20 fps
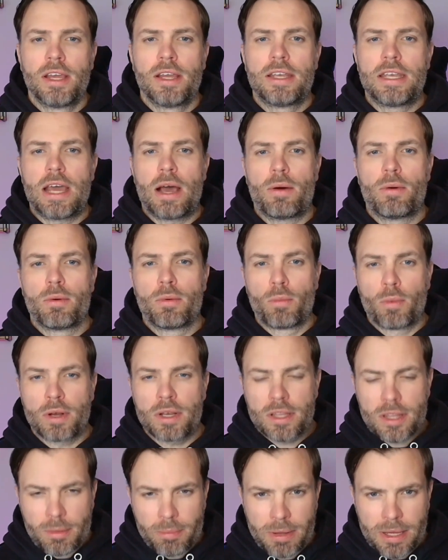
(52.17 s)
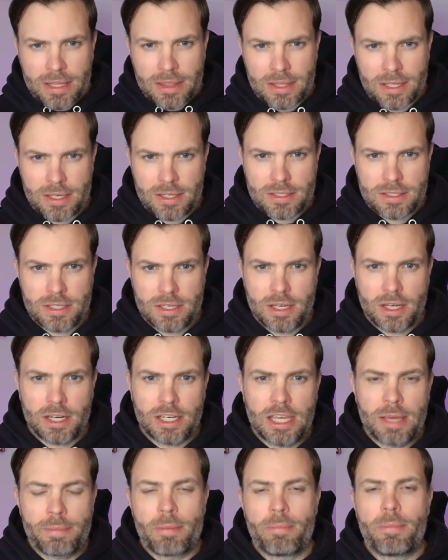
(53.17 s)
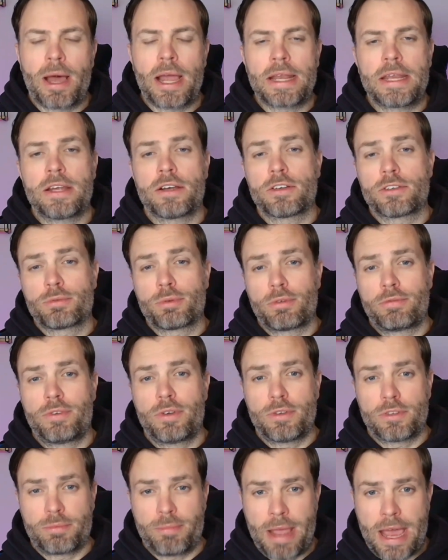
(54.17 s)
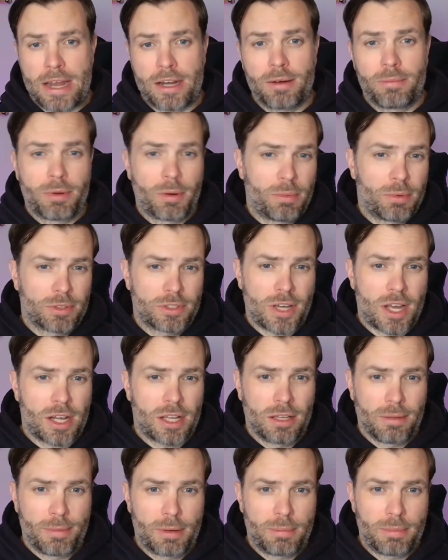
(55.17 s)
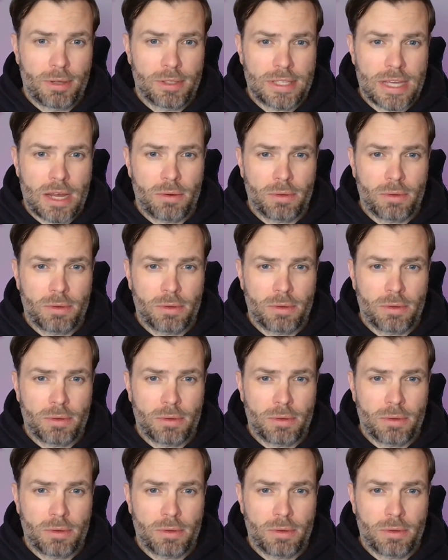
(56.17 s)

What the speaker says: Now, one of the big things that you got to keep in mind here is reviews matter, but we'll talk a little bit about that.